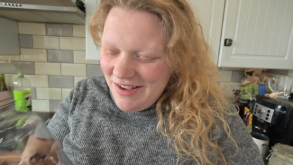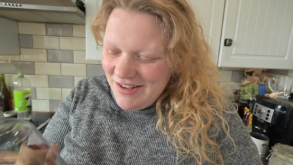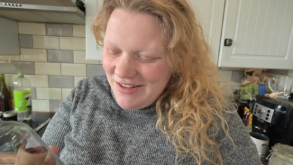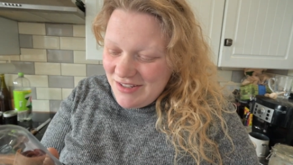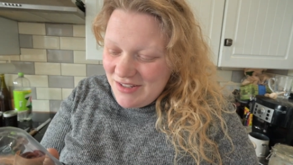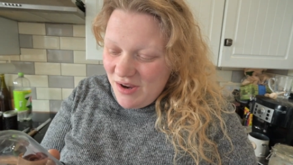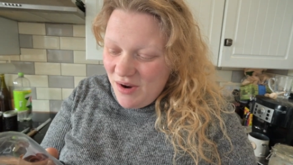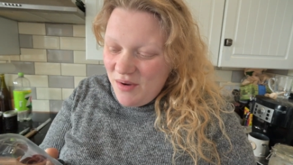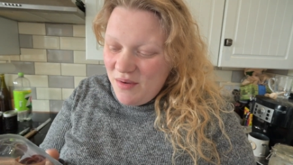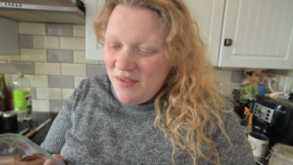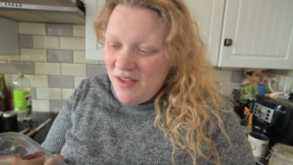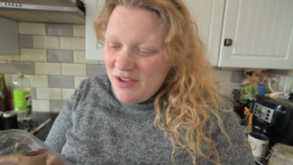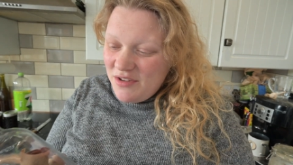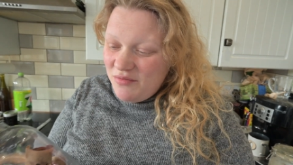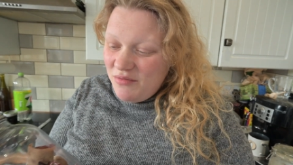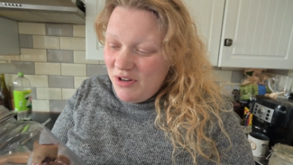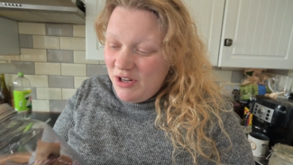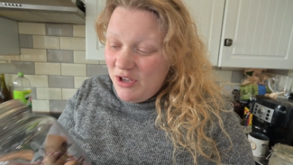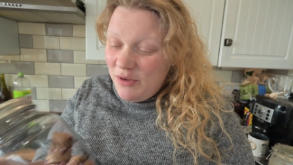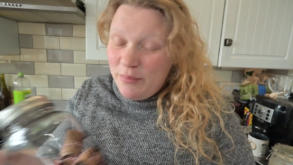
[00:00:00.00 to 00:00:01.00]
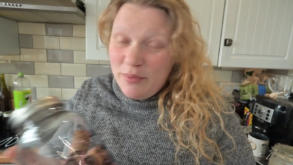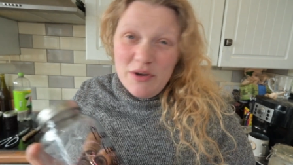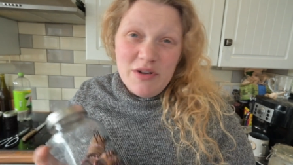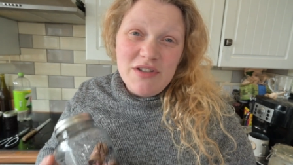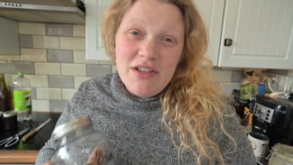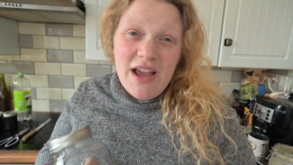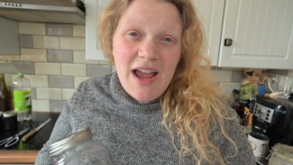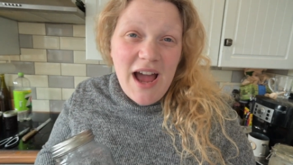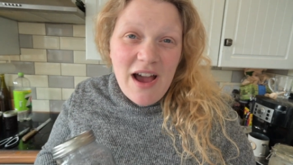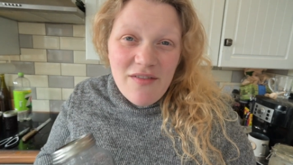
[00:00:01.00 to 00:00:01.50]
So that's really good because
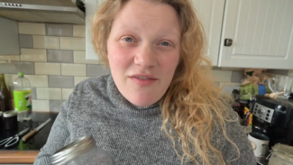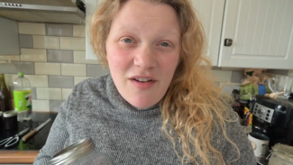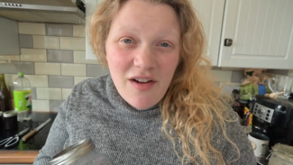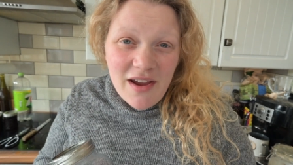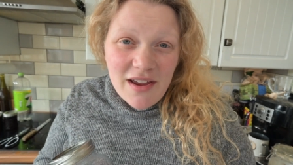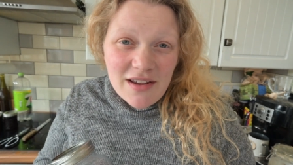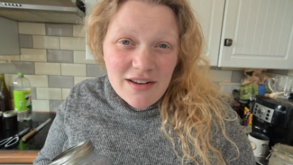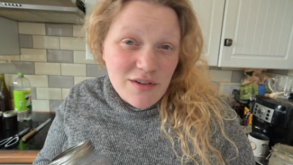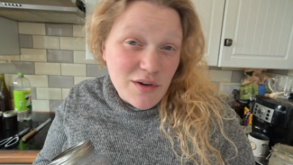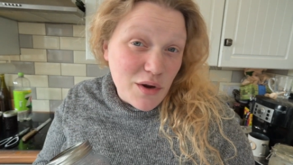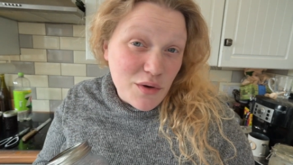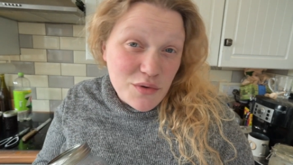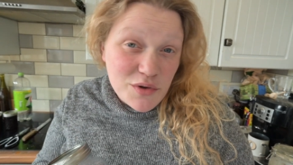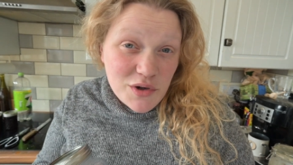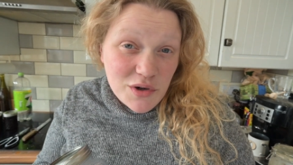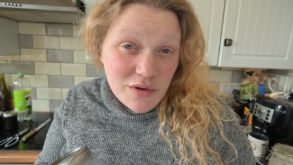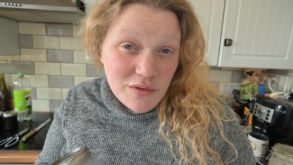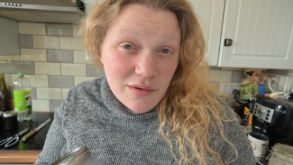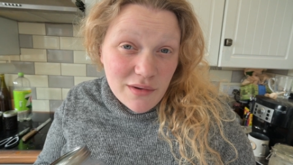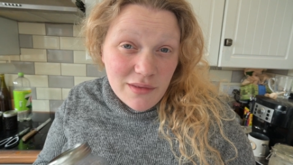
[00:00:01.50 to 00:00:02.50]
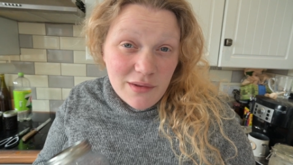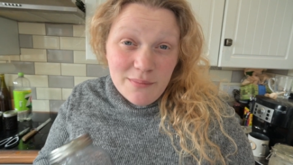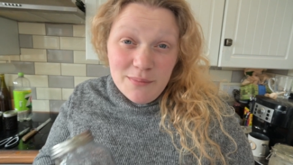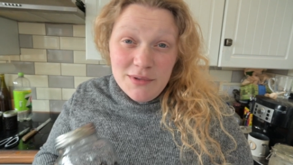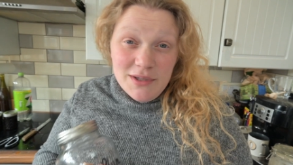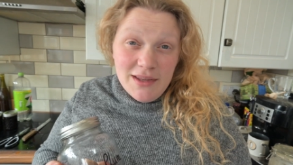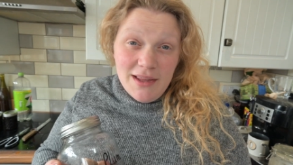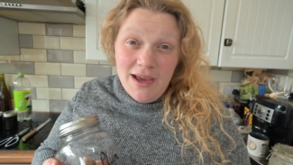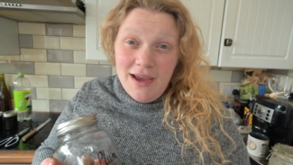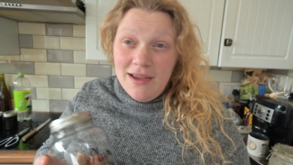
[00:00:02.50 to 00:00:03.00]
they have like no sugar in them,
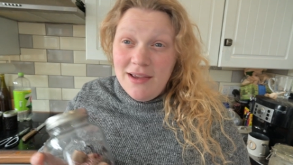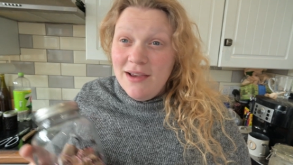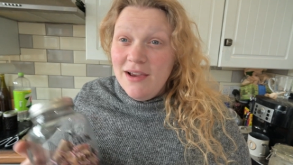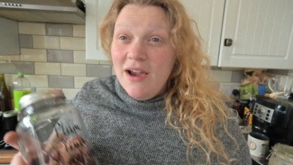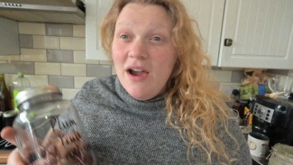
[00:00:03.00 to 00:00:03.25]
do they?